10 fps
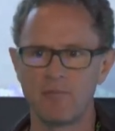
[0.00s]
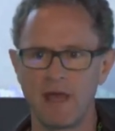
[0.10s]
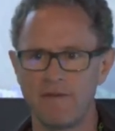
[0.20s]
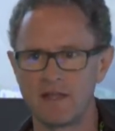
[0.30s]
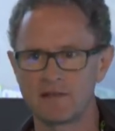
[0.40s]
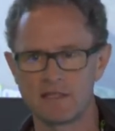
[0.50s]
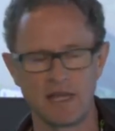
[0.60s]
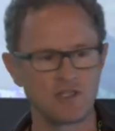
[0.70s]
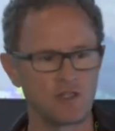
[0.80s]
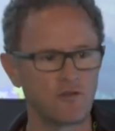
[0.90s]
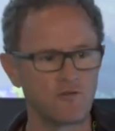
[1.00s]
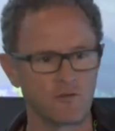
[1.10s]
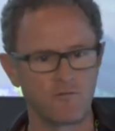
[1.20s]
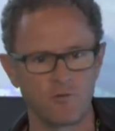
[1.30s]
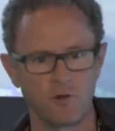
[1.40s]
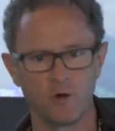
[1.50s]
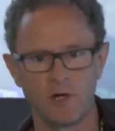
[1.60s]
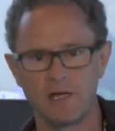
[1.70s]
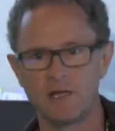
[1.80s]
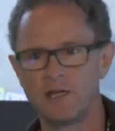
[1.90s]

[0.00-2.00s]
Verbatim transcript: and then stay tuned for, for, uh,